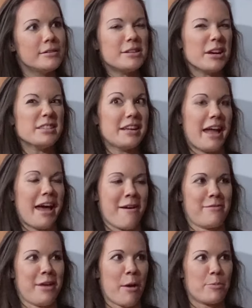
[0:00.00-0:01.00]
doesn't
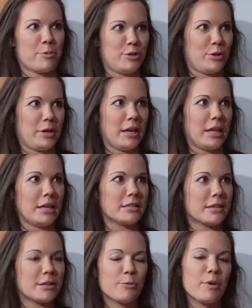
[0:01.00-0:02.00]
have the opportunities,
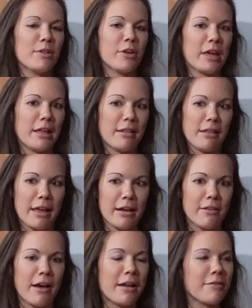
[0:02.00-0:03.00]
because we look at like a
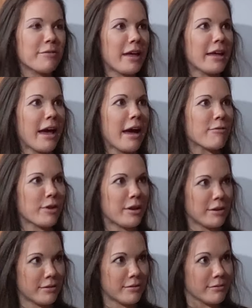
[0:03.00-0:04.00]
lot of like
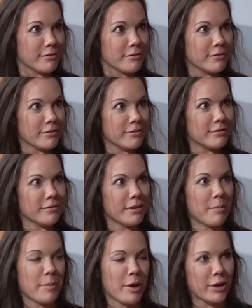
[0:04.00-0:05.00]
African
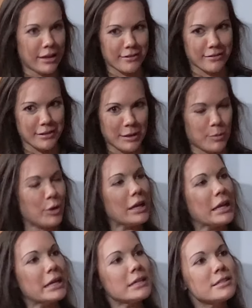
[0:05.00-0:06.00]
American
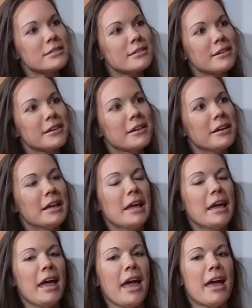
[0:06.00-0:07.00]
communities,
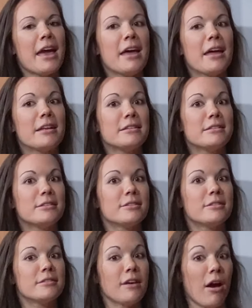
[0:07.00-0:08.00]
and
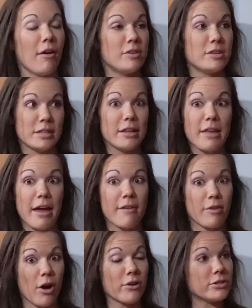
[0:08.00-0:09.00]
obviously they have
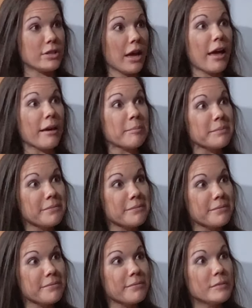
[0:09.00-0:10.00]
a harder time
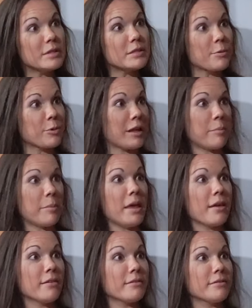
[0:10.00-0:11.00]
than someone like
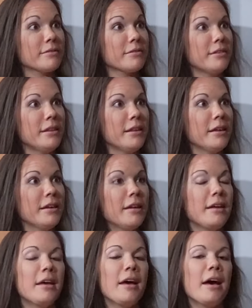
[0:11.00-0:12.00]
me.
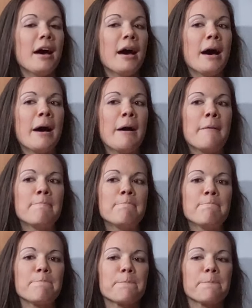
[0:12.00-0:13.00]
And